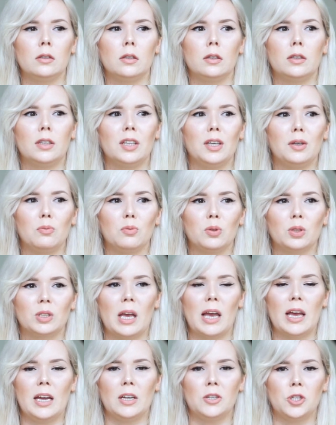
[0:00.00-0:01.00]
the theme was
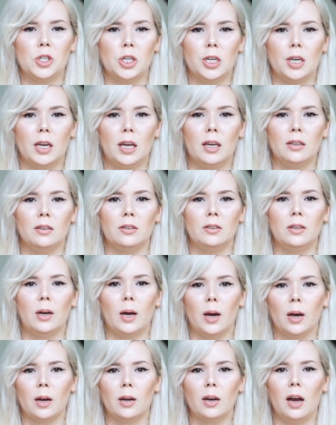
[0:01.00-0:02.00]
edgy and
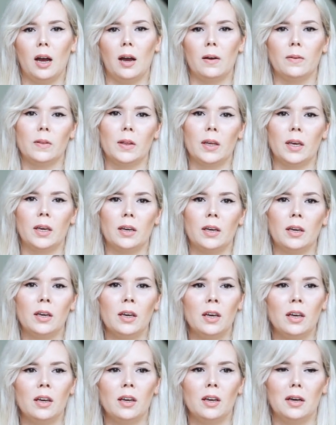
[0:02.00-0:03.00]
dark. I think
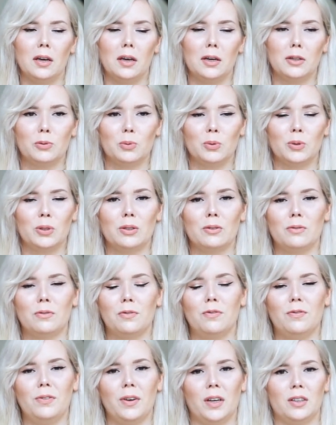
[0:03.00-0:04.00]
it wouldn't
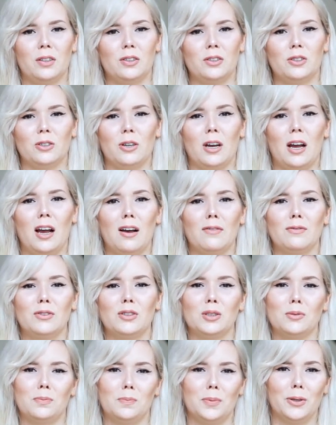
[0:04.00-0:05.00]
fit to have this
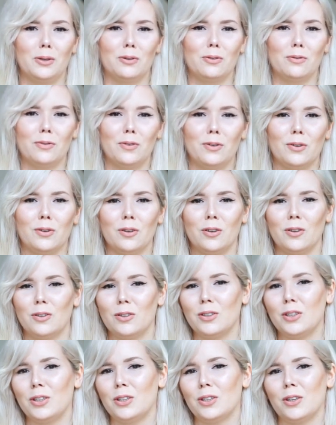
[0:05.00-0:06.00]
beautiful,
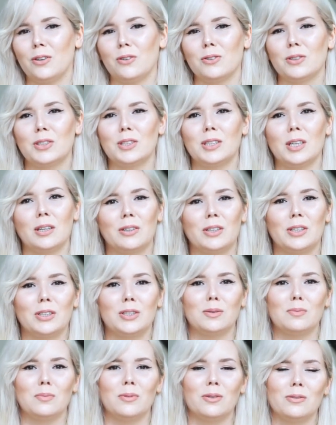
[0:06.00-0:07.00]
you know, silky
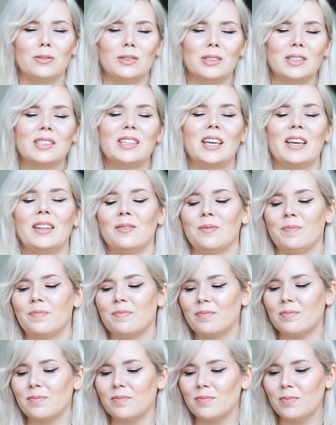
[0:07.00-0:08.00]
smooth skin.
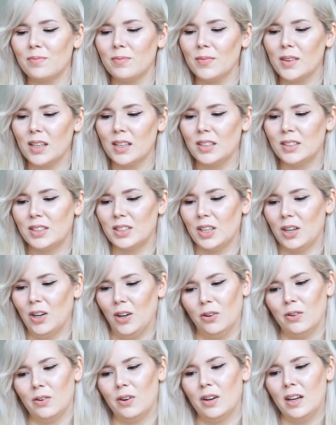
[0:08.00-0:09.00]

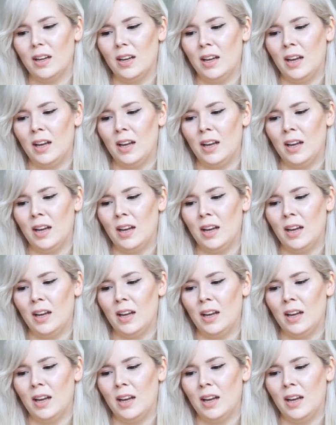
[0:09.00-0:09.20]
So